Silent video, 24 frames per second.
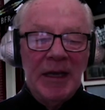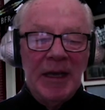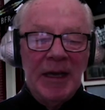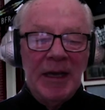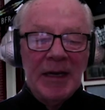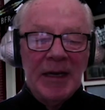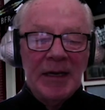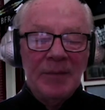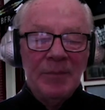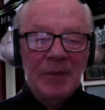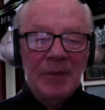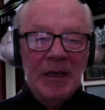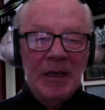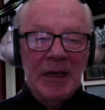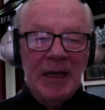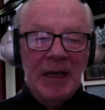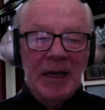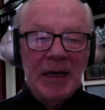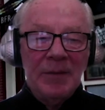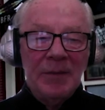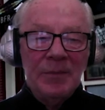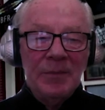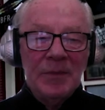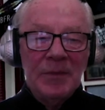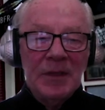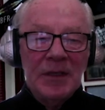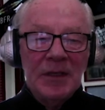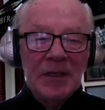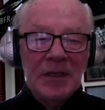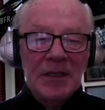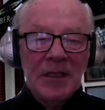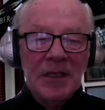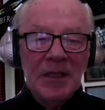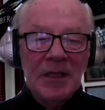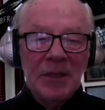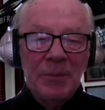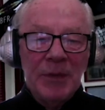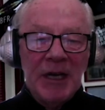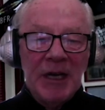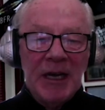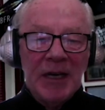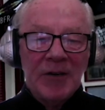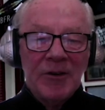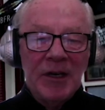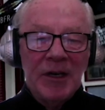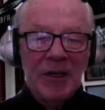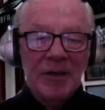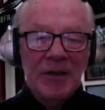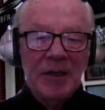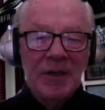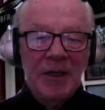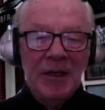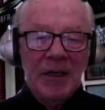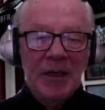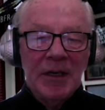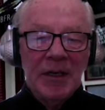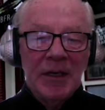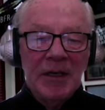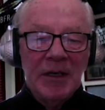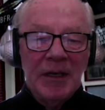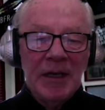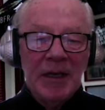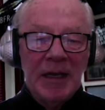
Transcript: Adam, Adam is in the background here.